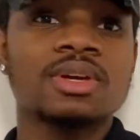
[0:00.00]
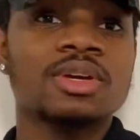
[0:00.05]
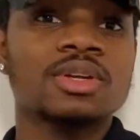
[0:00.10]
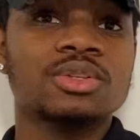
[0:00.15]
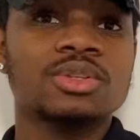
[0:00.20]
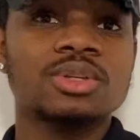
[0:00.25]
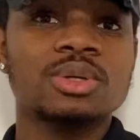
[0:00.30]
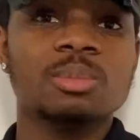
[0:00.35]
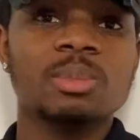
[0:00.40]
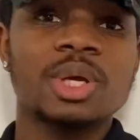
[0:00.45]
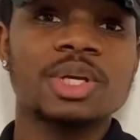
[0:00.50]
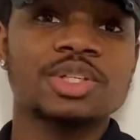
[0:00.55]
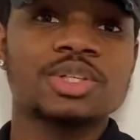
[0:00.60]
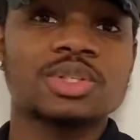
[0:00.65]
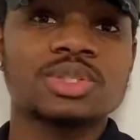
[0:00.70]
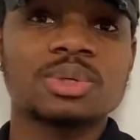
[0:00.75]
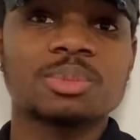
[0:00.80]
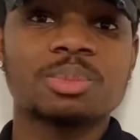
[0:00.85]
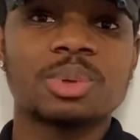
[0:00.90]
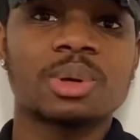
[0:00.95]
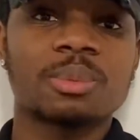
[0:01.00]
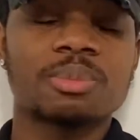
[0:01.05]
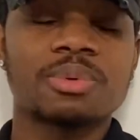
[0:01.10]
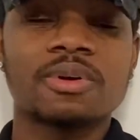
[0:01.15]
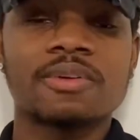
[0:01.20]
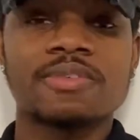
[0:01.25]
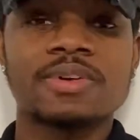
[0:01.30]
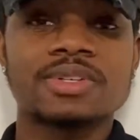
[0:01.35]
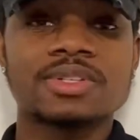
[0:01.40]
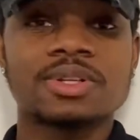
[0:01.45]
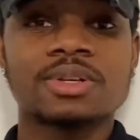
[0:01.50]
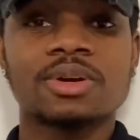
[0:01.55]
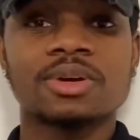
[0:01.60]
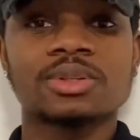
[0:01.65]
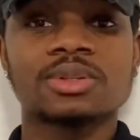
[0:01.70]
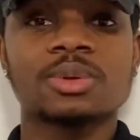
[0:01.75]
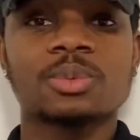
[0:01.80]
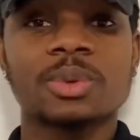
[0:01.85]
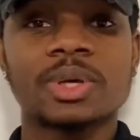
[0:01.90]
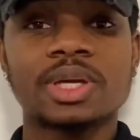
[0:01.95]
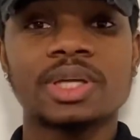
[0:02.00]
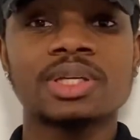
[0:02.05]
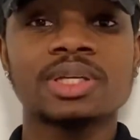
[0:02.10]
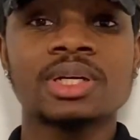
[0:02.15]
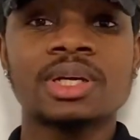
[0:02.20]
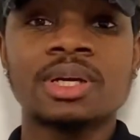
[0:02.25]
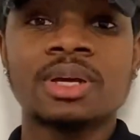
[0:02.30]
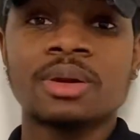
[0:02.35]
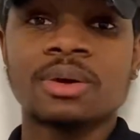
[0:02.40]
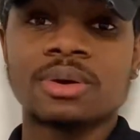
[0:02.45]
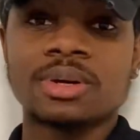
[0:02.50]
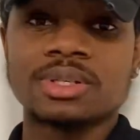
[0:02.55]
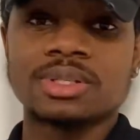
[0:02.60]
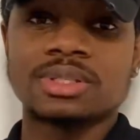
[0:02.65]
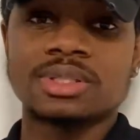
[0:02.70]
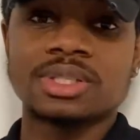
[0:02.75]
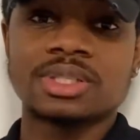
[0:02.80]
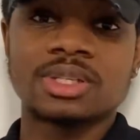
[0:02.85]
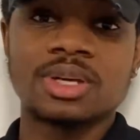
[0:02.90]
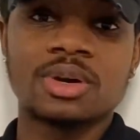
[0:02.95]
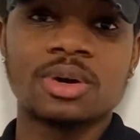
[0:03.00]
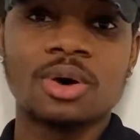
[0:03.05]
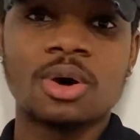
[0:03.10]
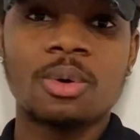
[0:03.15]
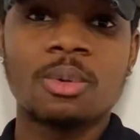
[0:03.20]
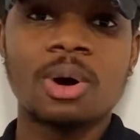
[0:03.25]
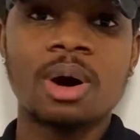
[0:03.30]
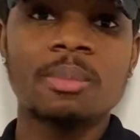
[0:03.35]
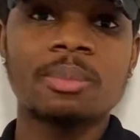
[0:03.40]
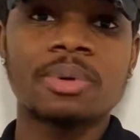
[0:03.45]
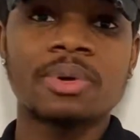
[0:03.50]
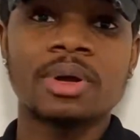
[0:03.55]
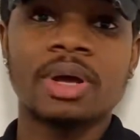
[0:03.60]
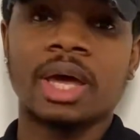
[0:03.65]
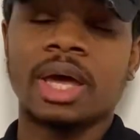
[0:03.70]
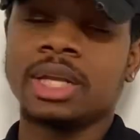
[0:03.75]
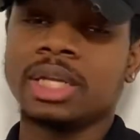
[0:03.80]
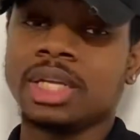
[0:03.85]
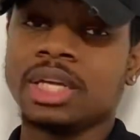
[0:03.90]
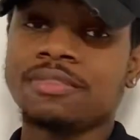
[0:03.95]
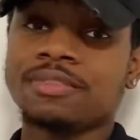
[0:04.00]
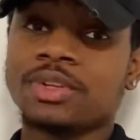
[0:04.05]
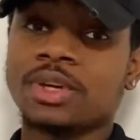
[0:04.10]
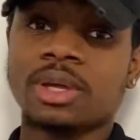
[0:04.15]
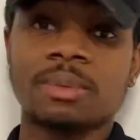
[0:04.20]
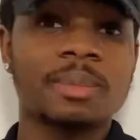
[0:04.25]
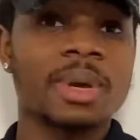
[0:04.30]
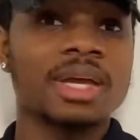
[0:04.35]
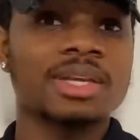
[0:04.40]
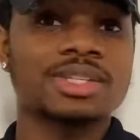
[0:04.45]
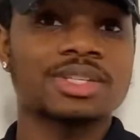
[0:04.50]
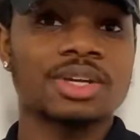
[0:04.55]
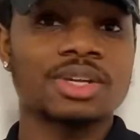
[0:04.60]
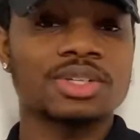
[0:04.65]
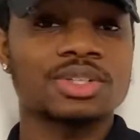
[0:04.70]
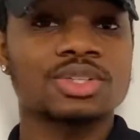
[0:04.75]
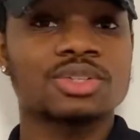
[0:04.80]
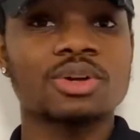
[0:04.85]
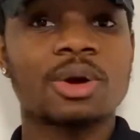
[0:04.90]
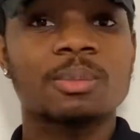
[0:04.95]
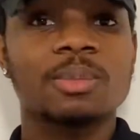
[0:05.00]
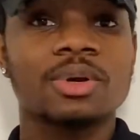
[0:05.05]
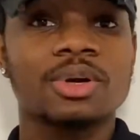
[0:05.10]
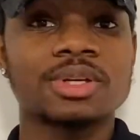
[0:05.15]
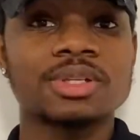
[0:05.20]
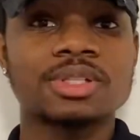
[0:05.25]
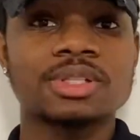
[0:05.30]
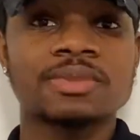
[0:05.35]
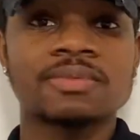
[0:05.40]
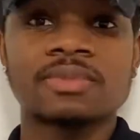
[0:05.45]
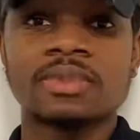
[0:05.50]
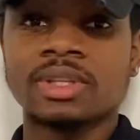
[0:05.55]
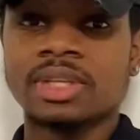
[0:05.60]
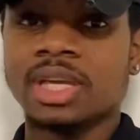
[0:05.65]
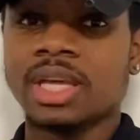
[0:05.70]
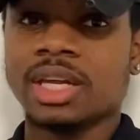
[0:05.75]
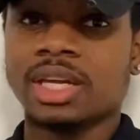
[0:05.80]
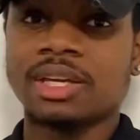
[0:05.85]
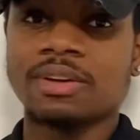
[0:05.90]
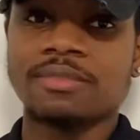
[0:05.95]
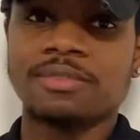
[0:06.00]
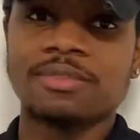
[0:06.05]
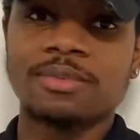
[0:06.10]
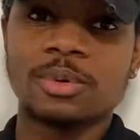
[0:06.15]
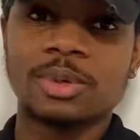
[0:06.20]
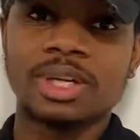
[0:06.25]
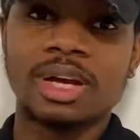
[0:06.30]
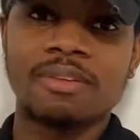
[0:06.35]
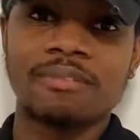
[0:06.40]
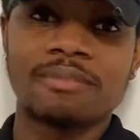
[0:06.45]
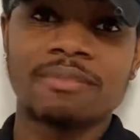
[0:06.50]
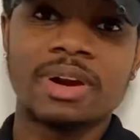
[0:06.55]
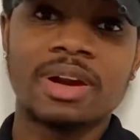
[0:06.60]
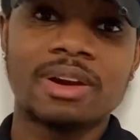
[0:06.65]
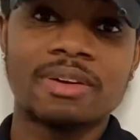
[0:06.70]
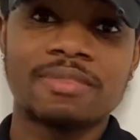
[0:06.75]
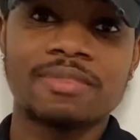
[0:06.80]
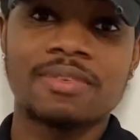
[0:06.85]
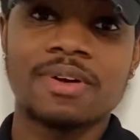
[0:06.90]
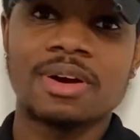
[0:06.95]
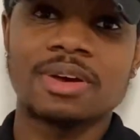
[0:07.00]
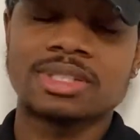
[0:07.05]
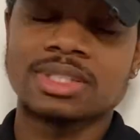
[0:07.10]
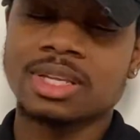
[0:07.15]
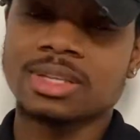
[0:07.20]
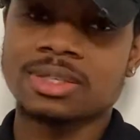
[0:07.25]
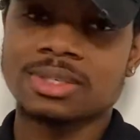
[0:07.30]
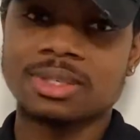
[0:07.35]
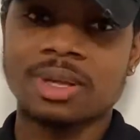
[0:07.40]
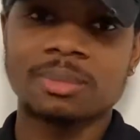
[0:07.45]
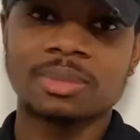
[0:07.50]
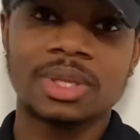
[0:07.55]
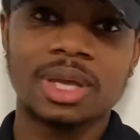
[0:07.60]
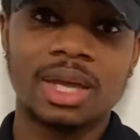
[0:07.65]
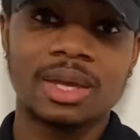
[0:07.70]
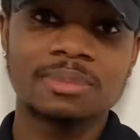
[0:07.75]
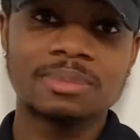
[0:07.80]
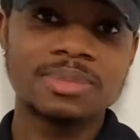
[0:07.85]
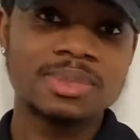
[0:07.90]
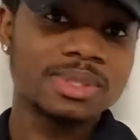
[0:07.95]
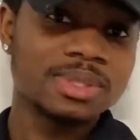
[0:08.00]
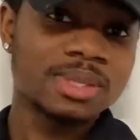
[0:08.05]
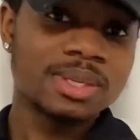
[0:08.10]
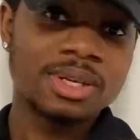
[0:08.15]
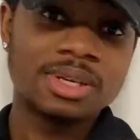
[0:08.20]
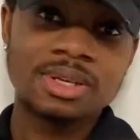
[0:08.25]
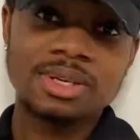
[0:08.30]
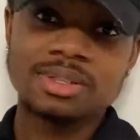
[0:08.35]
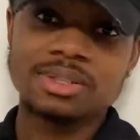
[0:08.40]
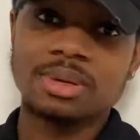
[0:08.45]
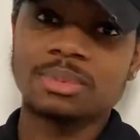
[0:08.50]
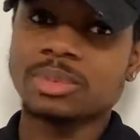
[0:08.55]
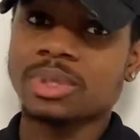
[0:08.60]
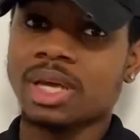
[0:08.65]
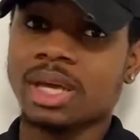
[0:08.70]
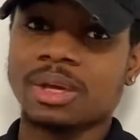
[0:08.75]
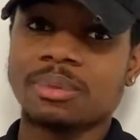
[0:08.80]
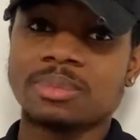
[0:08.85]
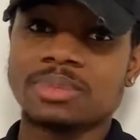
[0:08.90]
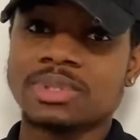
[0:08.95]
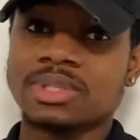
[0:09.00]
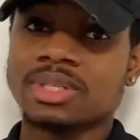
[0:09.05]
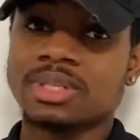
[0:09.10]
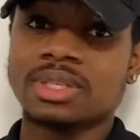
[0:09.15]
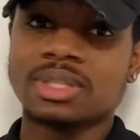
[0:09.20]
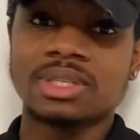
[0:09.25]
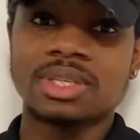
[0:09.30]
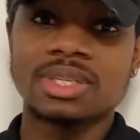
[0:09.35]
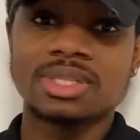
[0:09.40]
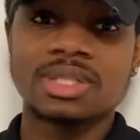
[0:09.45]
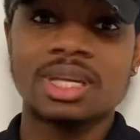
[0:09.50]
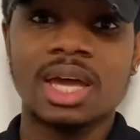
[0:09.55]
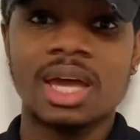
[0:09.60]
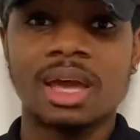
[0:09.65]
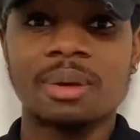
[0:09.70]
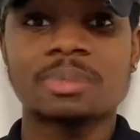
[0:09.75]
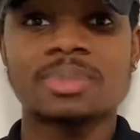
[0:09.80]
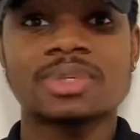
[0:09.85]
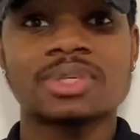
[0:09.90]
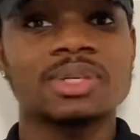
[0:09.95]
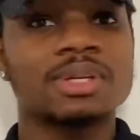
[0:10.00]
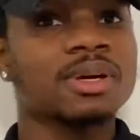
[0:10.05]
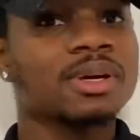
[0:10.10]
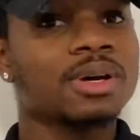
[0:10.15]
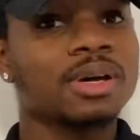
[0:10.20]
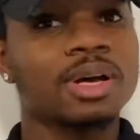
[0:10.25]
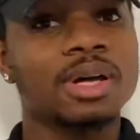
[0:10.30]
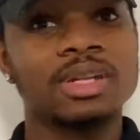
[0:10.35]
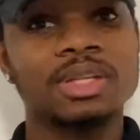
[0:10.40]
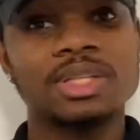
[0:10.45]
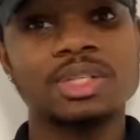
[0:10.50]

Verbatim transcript: do make sure to book profits along the way because this can go up and even though you might set a stop loss it can fall down very fast and sometimes sometimes these apps and these